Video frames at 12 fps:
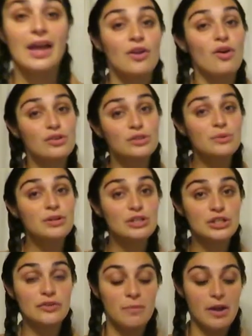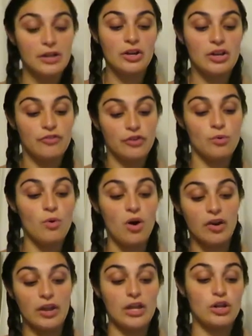And also, here's a reminder, if you
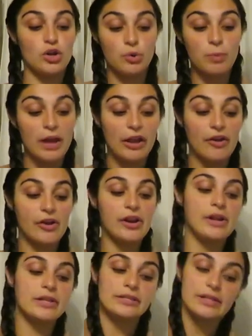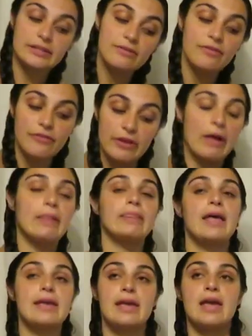are a new parent and it doesn't feel
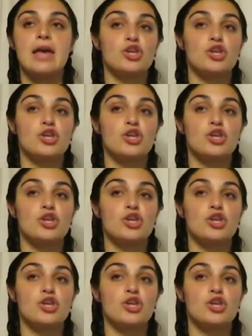like